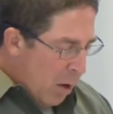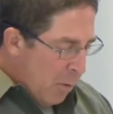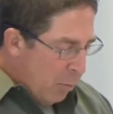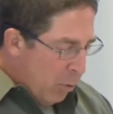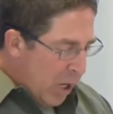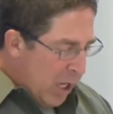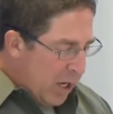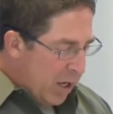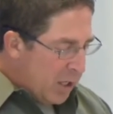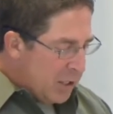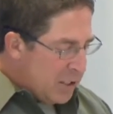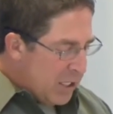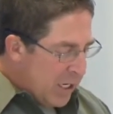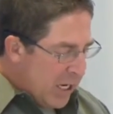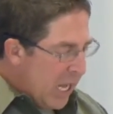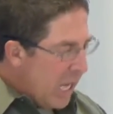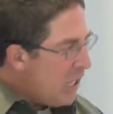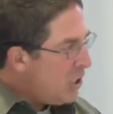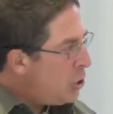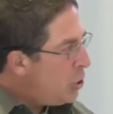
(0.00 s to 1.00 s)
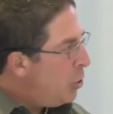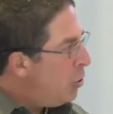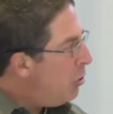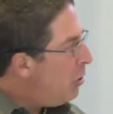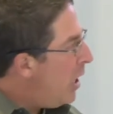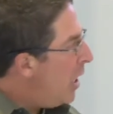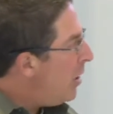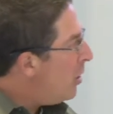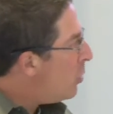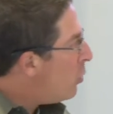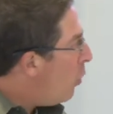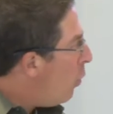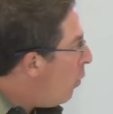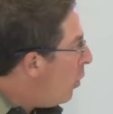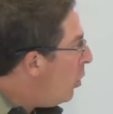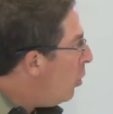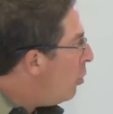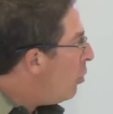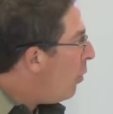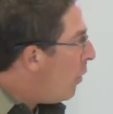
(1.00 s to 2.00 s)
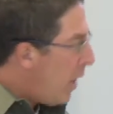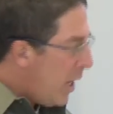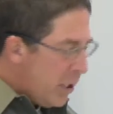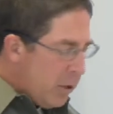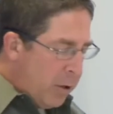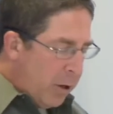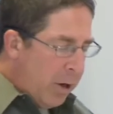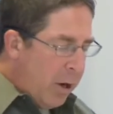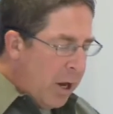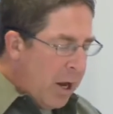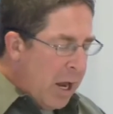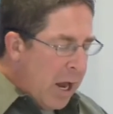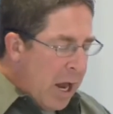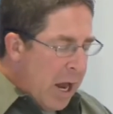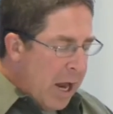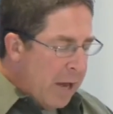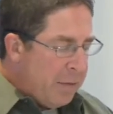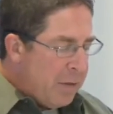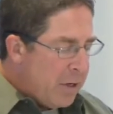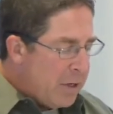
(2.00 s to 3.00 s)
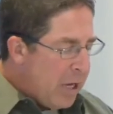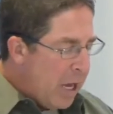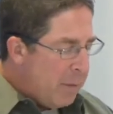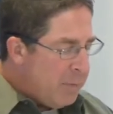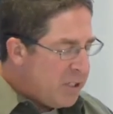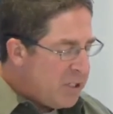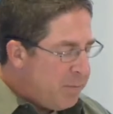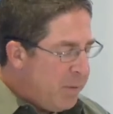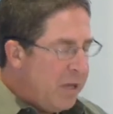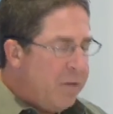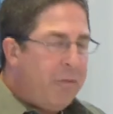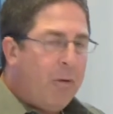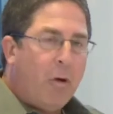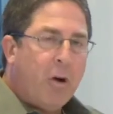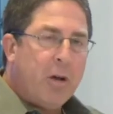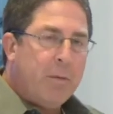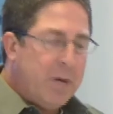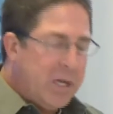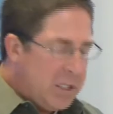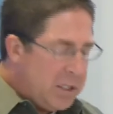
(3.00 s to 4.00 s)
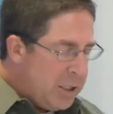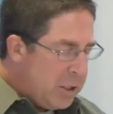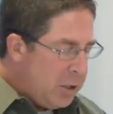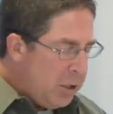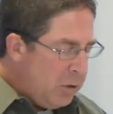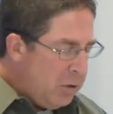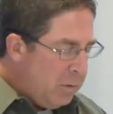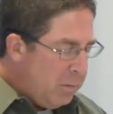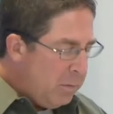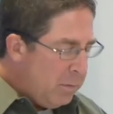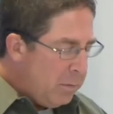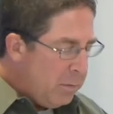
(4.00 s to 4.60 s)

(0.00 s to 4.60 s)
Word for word: Brandon is the National Editorial Director at the Thomas B. Fordham Institute.